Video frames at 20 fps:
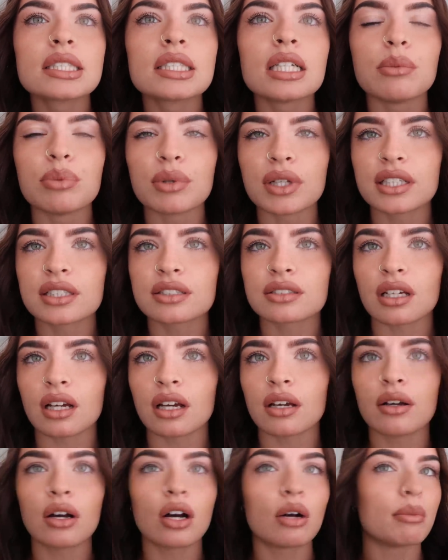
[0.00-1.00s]
a
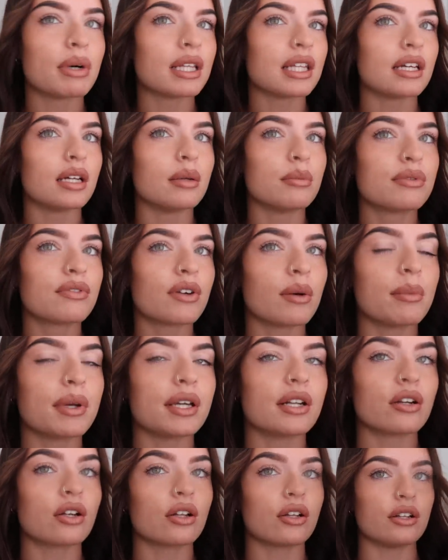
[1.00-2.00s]
blister on my lip from
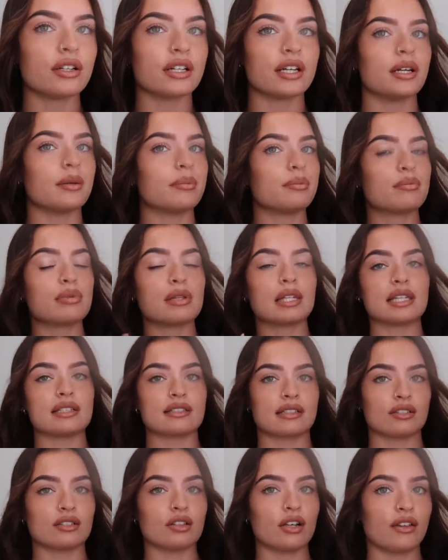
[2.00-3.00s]
being on holiday.
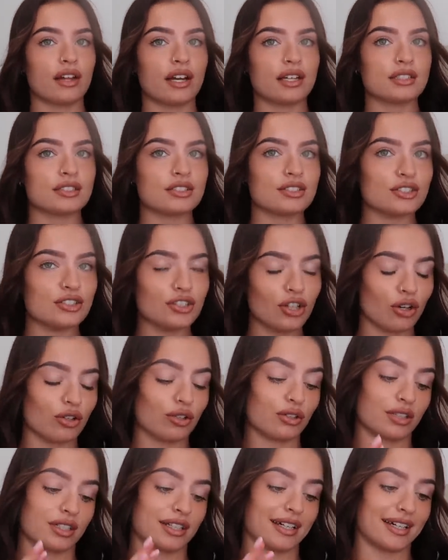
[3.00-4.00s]
Please ignore that, it does not
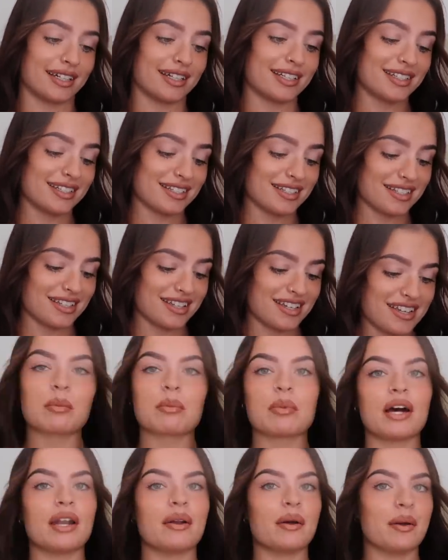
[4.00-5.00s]
look nice.
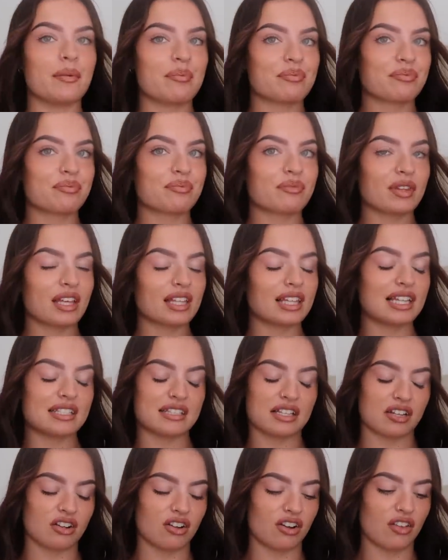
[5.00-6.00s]
But anyway,
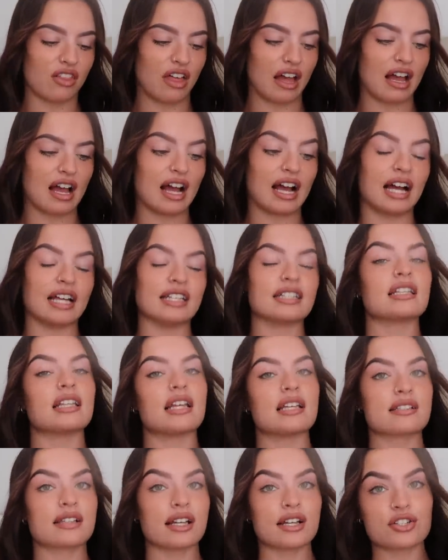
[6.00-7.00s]
let's ignore that and
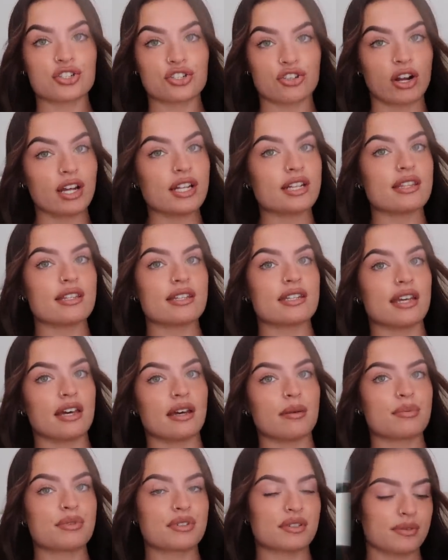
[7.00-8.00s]
let's get straight into the
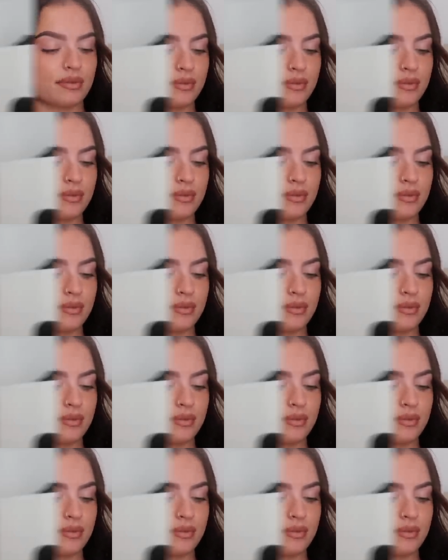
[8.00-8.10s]
tips.